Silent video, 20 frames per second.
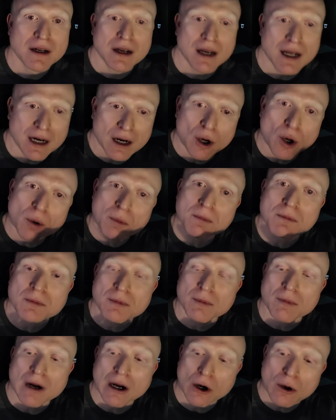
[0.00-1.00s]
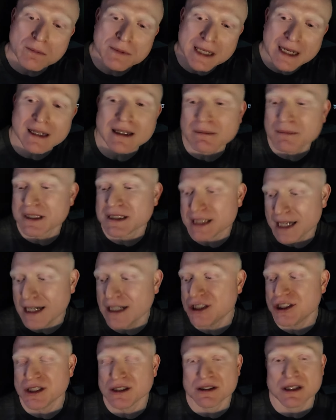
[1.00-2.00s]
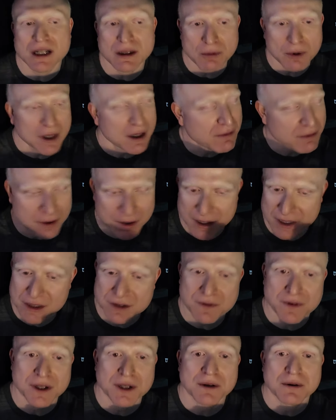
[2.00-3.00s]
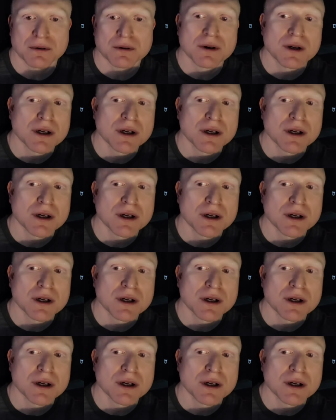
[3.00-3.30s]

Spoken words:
And I hope that limitation, that whatever it is for you,